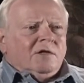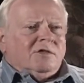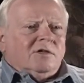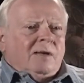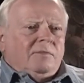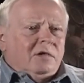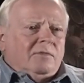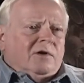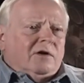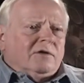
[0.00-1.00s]
stop the
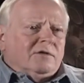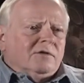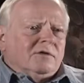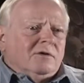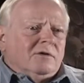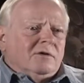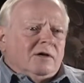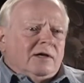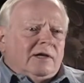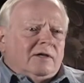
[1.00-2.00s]
Americans
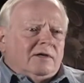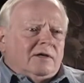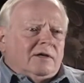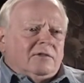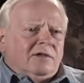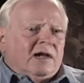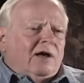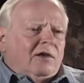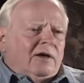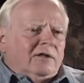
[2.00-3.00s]
and uh, the
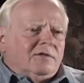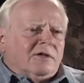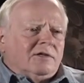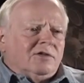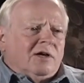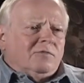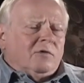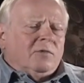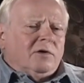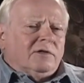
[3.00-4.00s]
Allies in
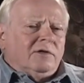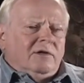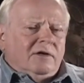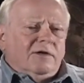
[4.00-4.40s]
general, Britain.